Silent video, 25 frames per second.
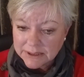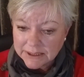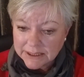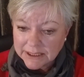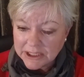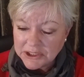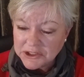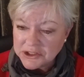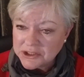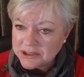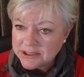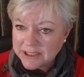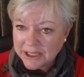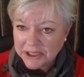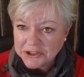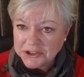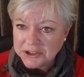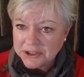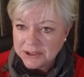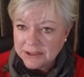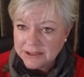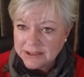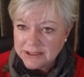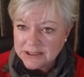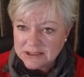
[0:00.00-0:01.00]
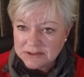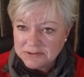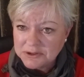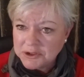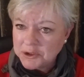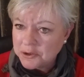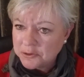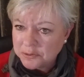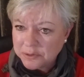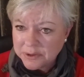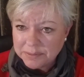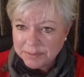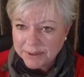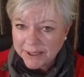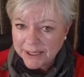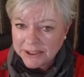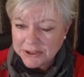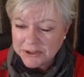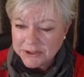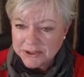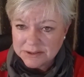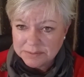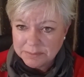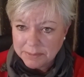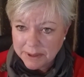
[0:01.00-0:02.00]
Each section is 2 or 3
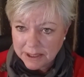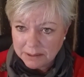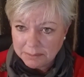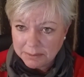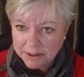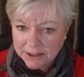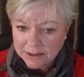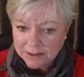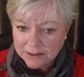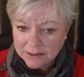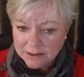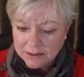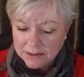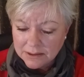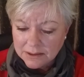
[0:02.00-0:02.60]
pages maybe,